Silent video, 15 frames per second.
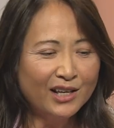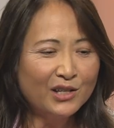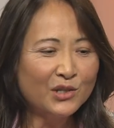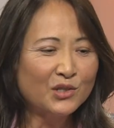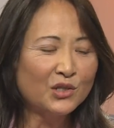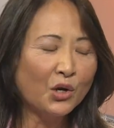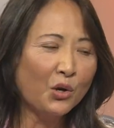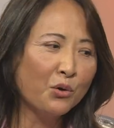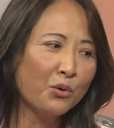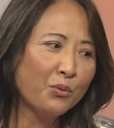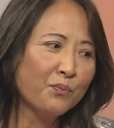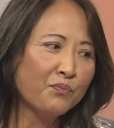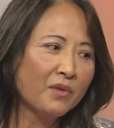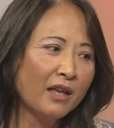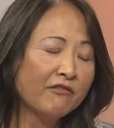So
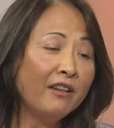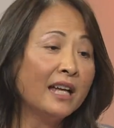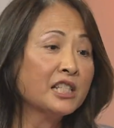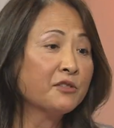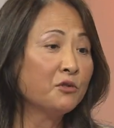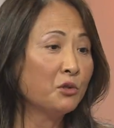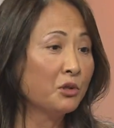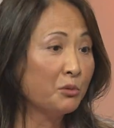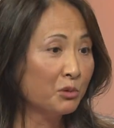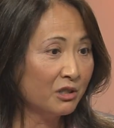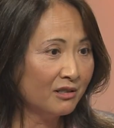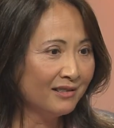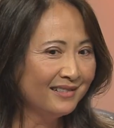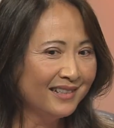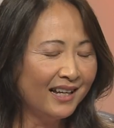fast
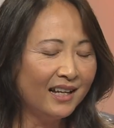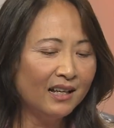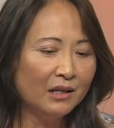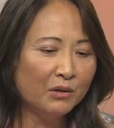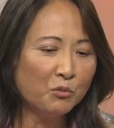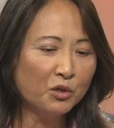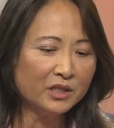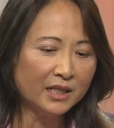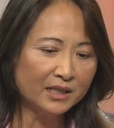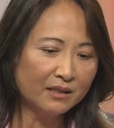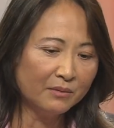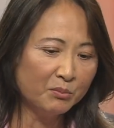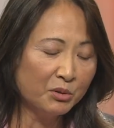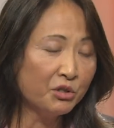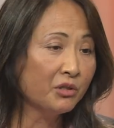forward, I worked at the
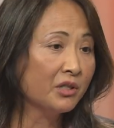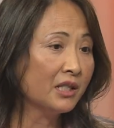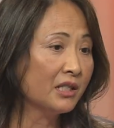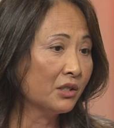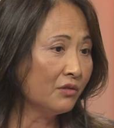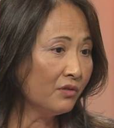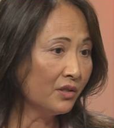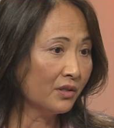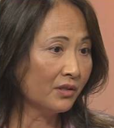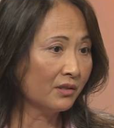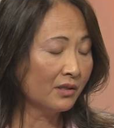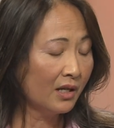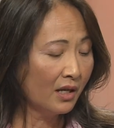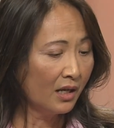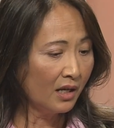emergency
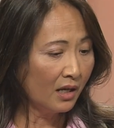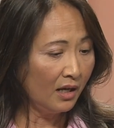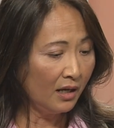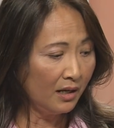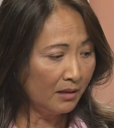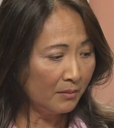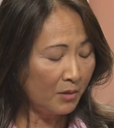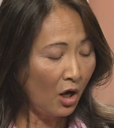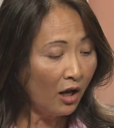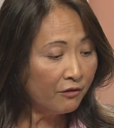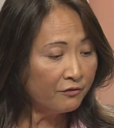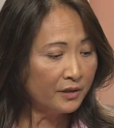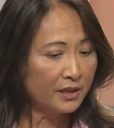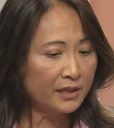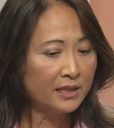services uh,
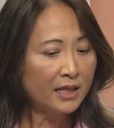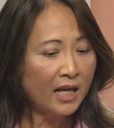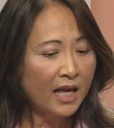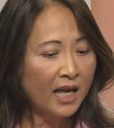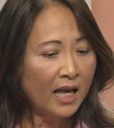office.